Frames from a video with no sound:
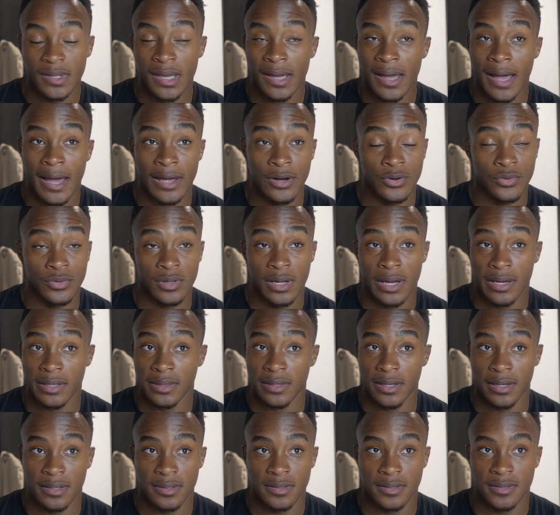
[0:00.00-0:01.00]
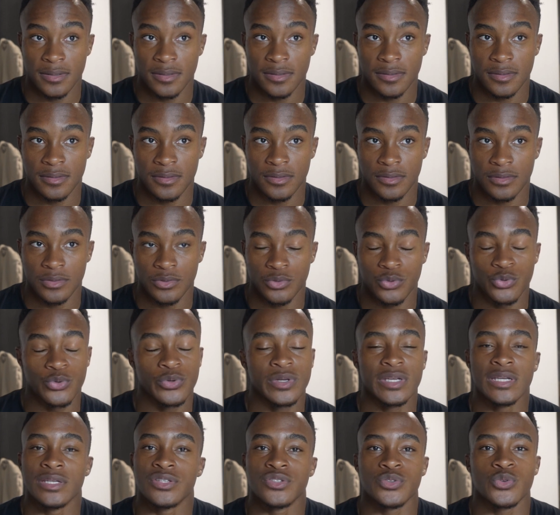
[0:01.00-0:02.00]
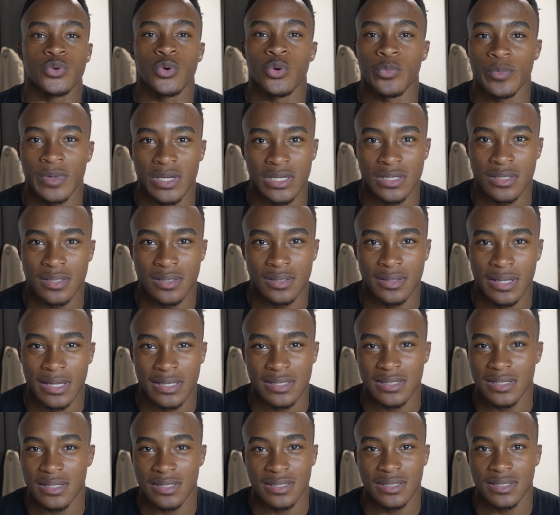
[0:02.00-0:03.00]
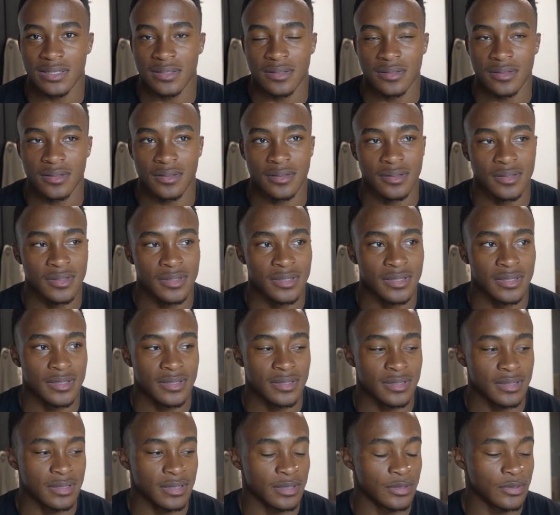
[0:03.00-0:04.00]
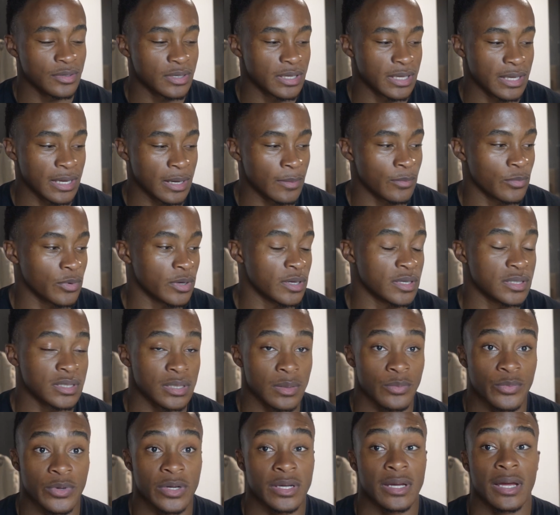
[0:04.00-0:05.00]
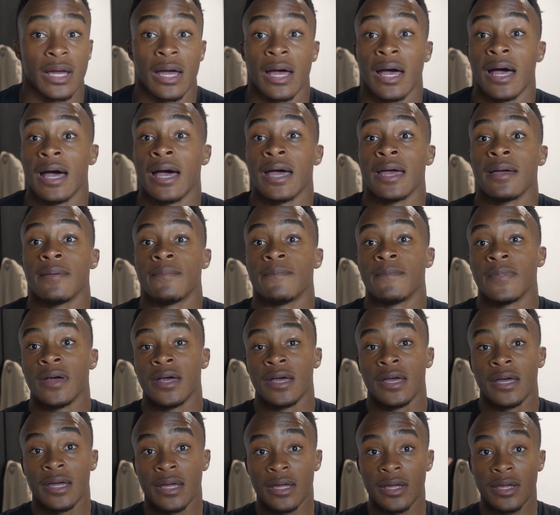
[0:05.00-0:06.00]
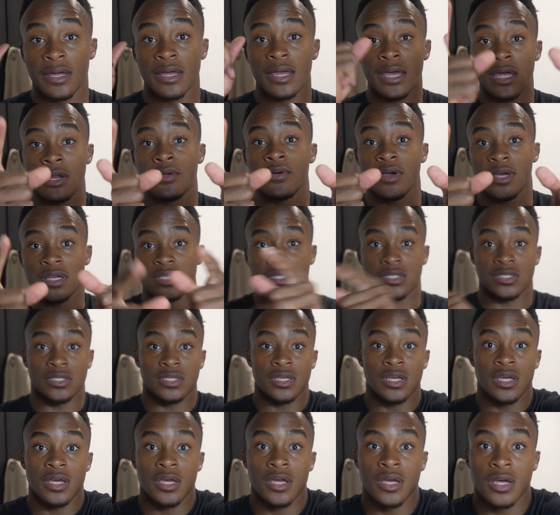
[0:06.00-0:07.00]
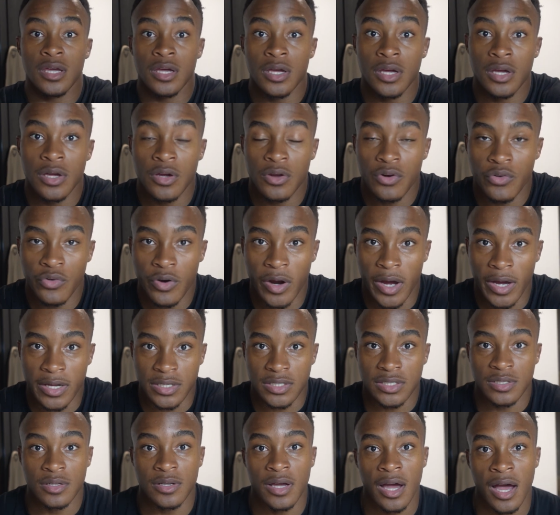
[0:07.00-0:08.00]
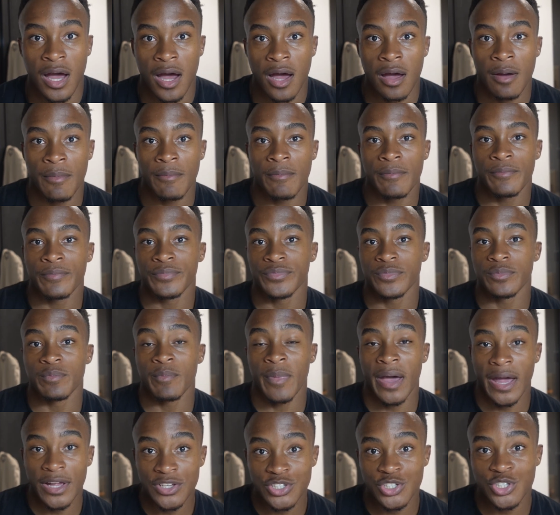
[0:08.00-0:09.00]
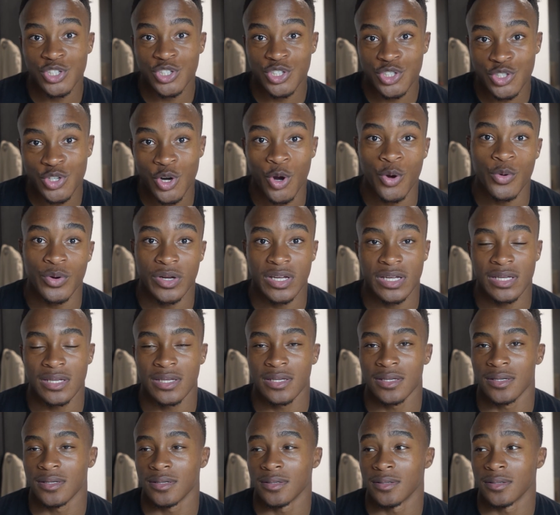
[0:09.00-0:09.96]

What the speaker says: I don't like that. Who eats raw meat? That's just okay. I'm going somewhere. Anyways, right. Majstroke.